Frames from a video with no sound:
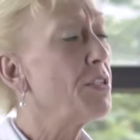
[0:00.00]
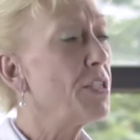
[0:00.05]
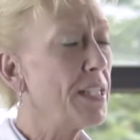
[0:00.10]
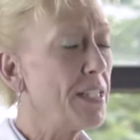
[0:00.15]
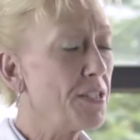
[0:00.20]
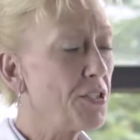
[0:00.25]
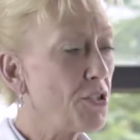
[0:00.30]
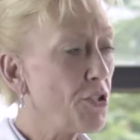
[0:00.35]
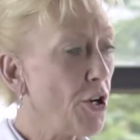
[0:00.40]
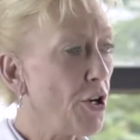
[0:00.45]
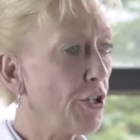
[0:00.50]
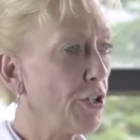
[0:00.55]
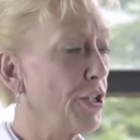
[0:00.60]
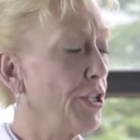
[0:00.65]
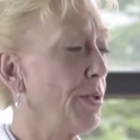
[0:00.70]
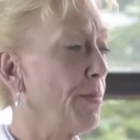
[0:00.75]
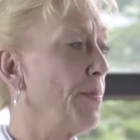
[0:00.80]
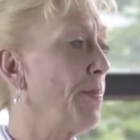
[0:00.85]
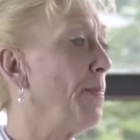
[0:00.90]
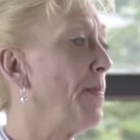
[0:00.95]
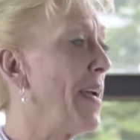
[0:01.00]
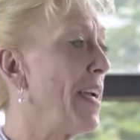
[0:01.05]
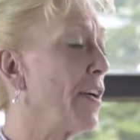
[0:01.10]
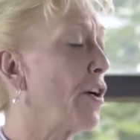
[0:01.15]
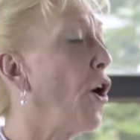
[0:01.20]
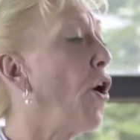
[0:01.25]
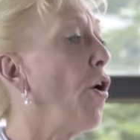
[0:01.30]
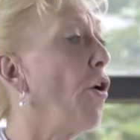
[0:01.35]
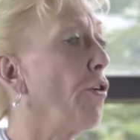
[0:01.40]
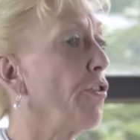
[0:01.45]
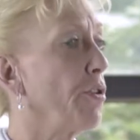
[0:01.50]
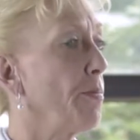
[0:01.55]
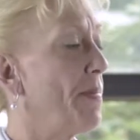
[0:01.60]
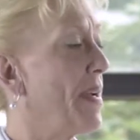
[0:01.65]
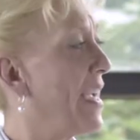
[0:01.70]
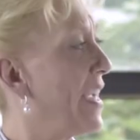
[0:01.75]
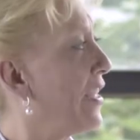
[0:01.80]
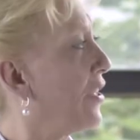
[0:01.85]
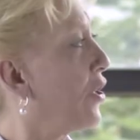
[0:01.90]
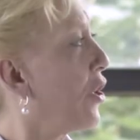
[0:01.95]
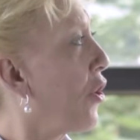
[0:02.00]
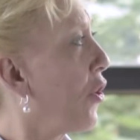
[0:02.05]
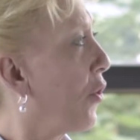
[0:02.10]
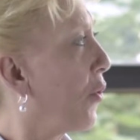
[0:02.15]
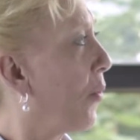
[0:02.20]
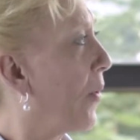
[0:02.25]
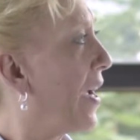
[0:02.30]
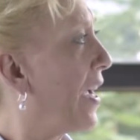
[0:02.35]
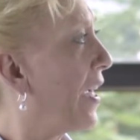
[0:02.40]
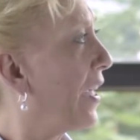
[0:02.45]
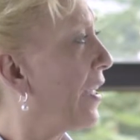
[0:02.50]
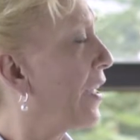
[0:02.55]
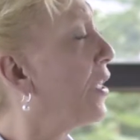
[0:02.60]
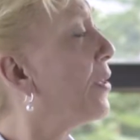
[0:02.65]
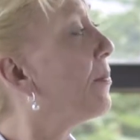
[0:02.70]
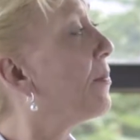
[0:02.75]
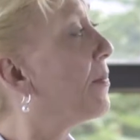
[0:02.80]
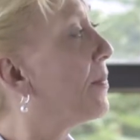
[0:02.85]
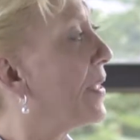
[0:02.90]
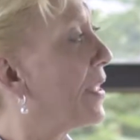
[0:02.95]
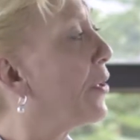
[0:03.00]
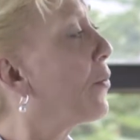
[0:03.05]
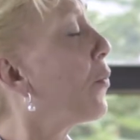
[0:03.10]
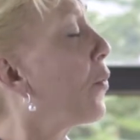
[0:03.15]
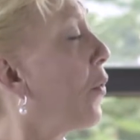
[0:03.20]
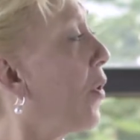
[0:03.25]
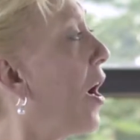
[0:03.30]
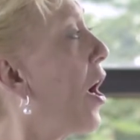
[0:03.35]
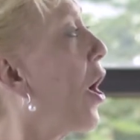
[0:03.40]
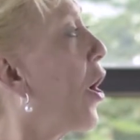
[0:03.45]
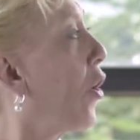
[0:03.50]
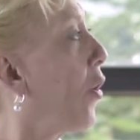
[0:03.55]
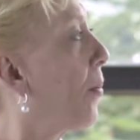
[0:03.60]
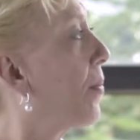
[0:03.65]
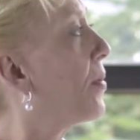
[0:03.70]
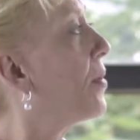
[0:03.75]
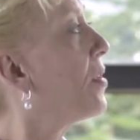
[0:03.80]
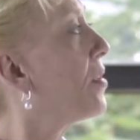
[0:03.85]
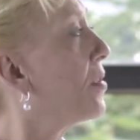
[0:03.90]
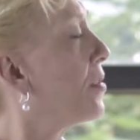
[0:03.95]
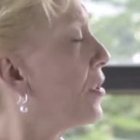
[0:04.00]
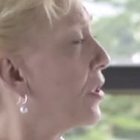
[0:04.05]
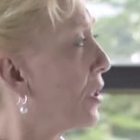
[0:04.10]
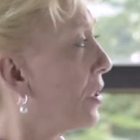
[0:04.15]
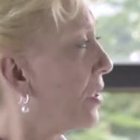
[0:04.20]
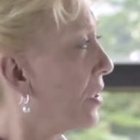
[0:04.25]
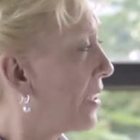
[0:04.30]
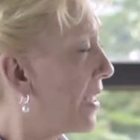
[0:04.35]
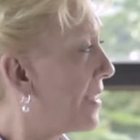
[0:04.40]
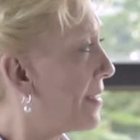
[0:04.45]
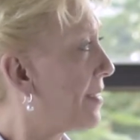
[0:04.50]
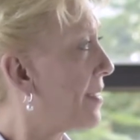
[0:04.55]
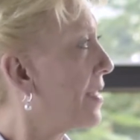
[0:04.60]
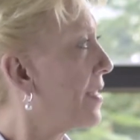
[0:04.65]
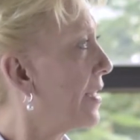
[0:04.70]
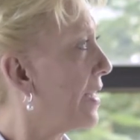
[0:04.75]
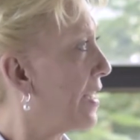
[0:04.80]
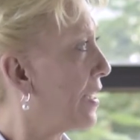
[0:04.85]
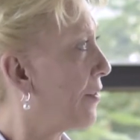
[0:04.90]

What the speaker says: is not going to make all the pain go away, but it will help lessen the